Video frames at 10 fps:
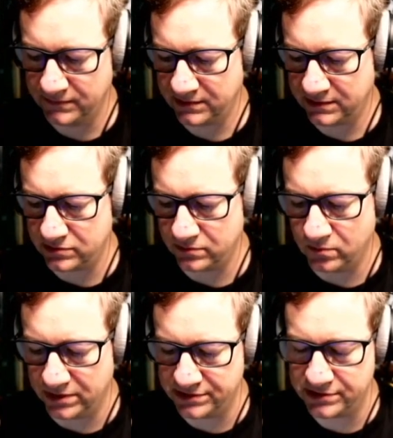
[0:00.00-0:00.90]
There's sort of
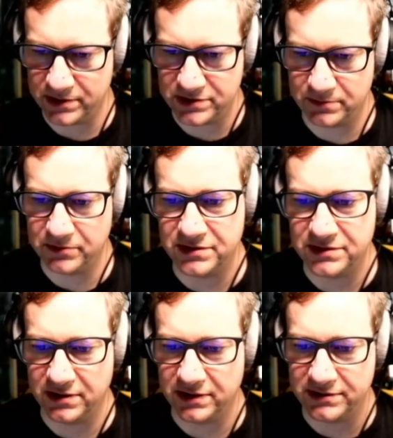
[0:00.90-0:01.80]
one switch up on the
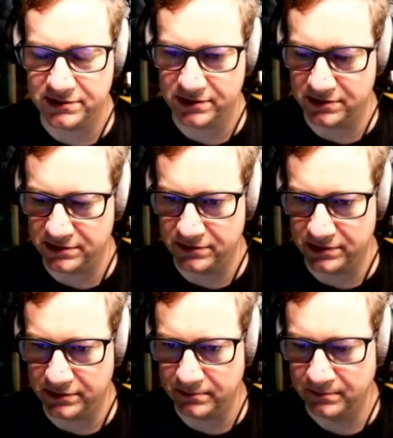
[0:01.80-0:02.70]
side to turn the unit
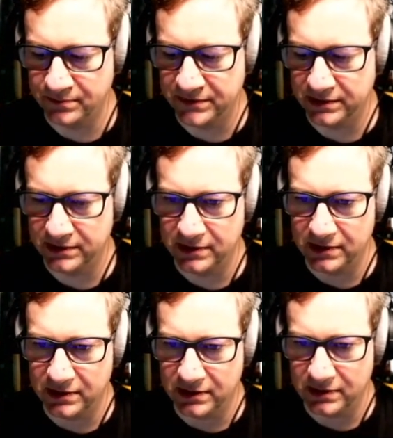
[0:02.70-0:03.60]
on.
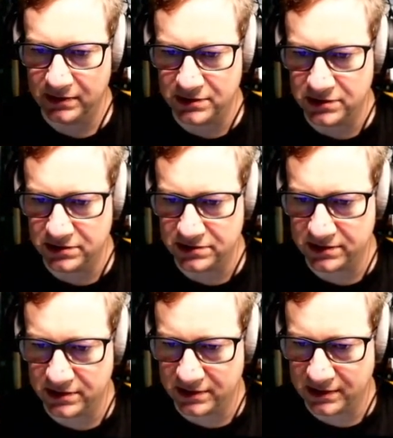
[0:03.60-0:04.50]
And you can
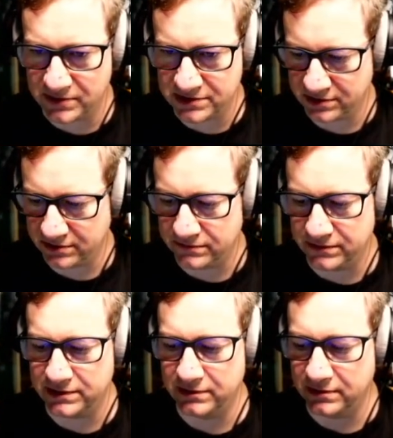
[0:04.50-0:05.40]
see now its kind of
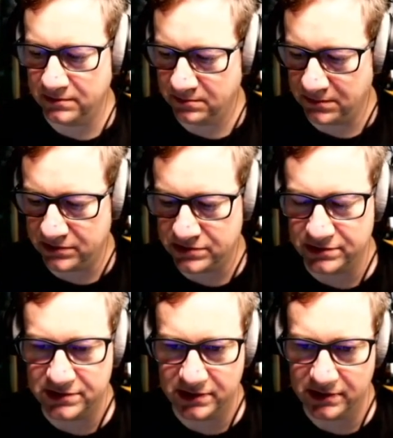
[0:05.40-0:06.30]
little
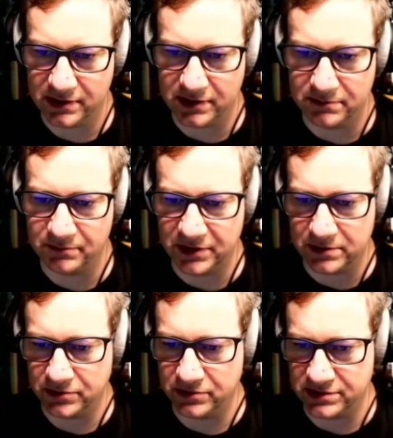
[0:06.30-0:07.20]
motors kick in and
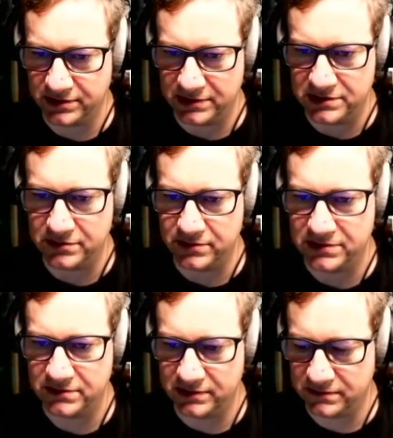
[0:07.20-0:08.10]
it puts it into
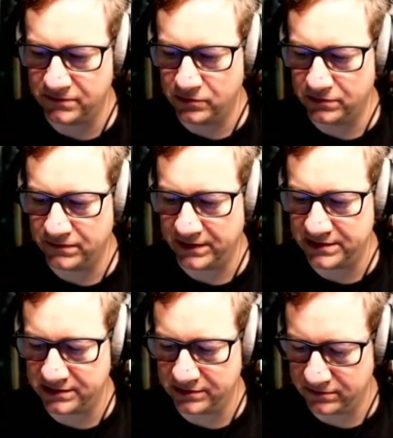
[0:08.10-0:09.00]
its
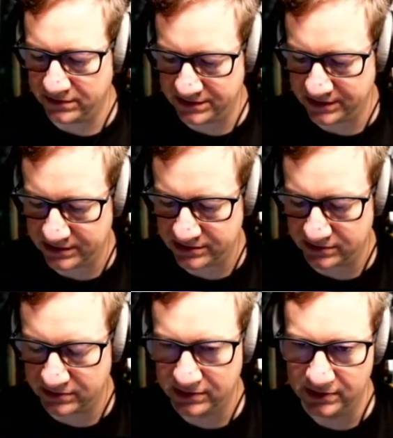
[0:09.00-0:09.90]
forward-facing orientation.
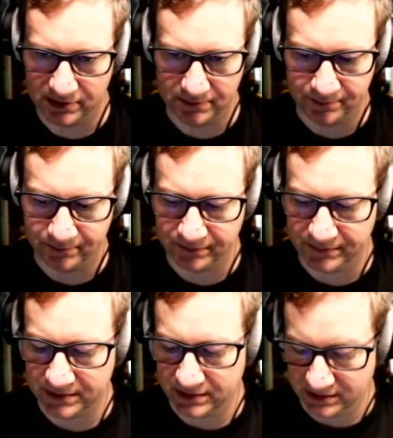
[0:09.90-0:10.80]

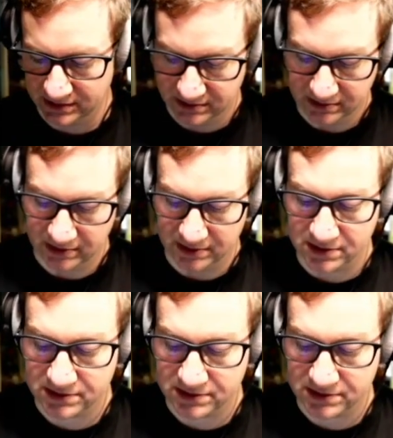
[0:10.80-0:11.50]
And there's